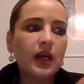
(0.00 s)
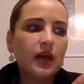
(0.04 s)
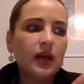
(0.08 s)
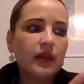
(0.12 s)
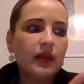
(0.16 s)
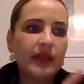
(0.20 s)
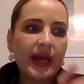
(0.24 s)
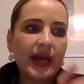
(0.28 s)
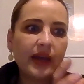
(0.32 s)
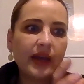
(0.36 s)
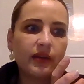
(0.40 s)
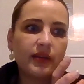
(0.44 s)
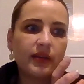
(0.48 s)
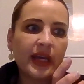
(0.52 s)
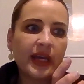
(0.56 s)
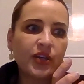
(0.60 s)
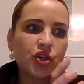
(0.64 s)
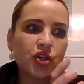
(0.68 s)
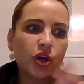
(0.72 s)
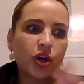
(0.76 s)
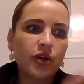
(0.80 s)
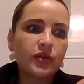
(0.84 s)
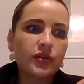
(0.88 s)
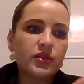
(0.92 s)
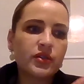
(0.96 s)
They
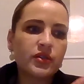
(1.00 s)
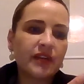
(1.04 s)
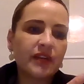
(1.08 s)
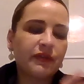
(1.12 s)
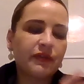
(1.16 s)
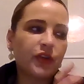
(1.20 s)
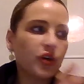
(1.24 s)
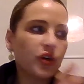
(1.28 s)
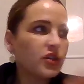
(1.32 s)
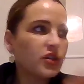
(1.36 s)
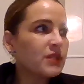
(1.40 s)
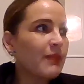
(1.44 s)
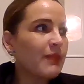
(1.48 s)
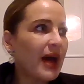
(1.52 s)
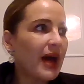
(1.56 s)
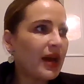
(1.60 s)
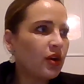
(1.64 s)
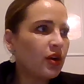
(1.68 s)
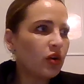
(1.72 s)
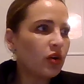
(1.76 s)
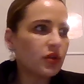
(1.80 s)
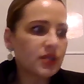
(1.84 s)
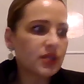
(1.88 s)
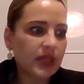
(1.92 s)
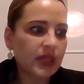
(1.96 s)
don't, if those
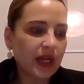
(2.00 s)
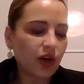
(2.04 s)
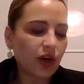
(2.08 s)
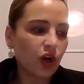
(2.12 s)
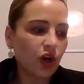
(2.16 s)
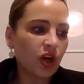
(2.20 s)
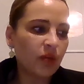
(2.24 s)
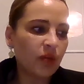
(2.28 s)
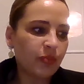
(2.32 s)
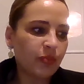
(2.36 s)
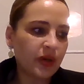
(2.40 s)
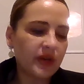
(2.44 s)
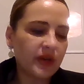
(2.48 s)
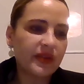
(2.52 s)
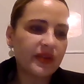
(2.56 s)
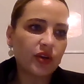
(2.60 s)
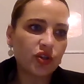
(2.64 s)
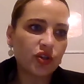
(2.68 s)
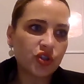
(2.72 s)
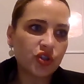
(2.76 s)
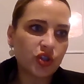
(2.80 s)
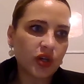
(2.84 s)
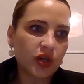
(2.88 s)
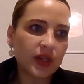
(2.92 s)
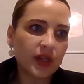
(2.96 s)
manholes get opened, those
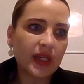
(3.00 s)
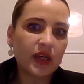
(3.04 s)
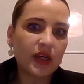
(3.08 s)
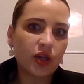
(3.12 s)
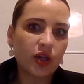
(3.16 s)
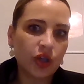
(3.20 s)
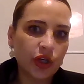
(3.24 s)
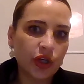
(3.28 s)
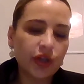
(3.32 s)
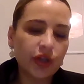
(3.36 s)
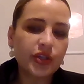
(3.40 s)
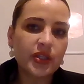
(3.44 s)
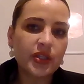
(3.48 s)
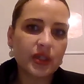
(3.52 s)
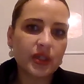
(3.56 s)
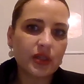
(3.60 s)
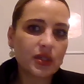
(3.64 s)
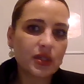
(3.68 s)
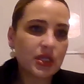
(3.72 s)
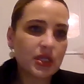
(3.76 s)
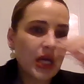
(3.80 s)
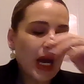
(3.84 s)
don't get alerted,